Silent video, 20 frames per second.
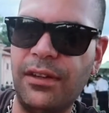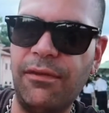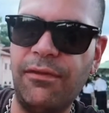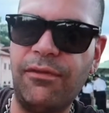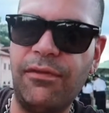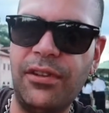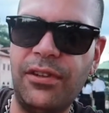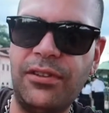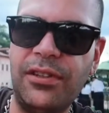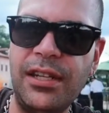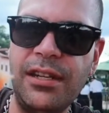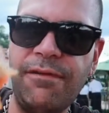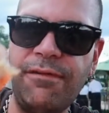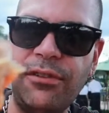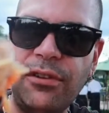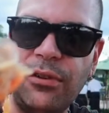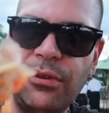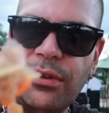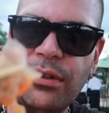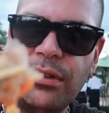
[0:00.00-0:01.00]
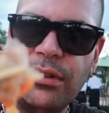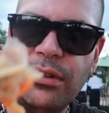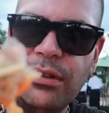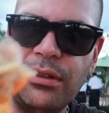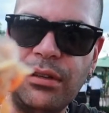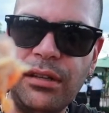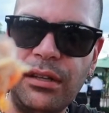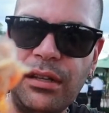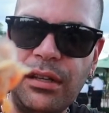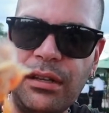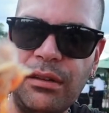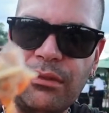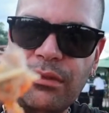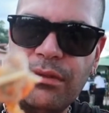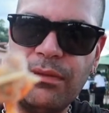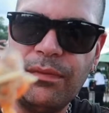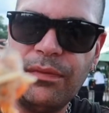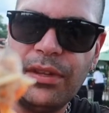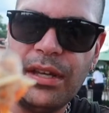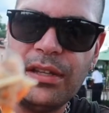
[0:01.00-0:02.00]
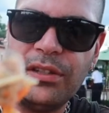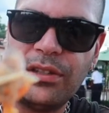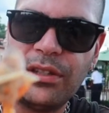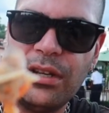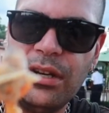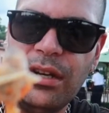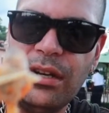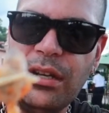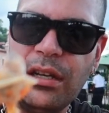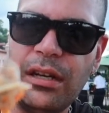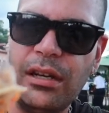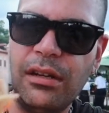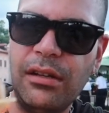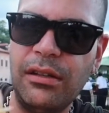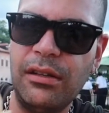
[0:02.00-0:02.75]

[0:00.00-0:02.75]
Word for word: of the seafood. It's good.